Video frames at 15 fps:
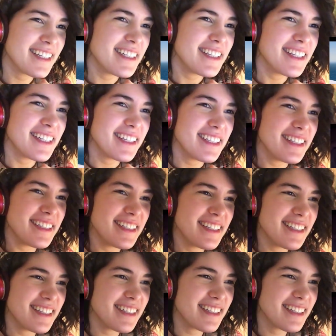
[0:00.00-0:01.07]

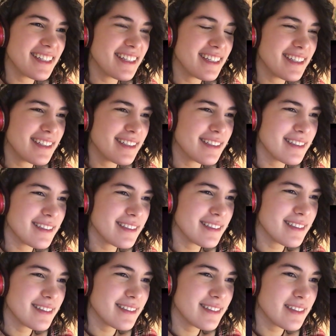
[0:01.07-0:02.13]

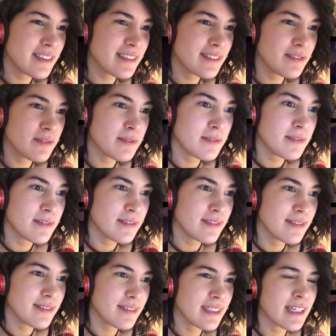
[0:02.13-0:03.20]

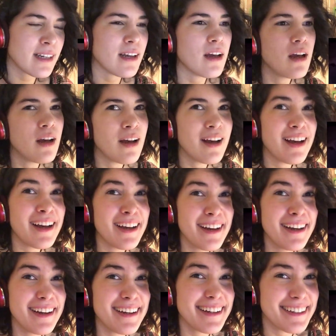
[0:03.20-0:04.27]

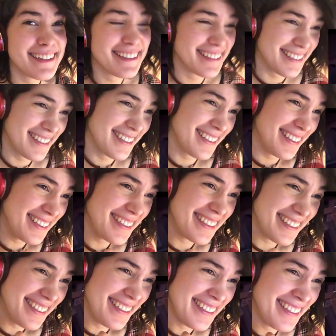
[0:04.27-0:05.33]

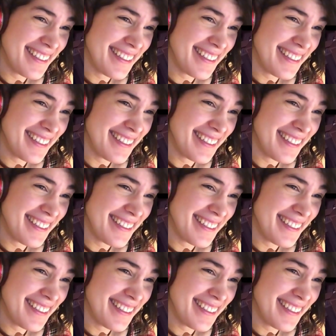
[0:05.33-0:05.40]
(silence)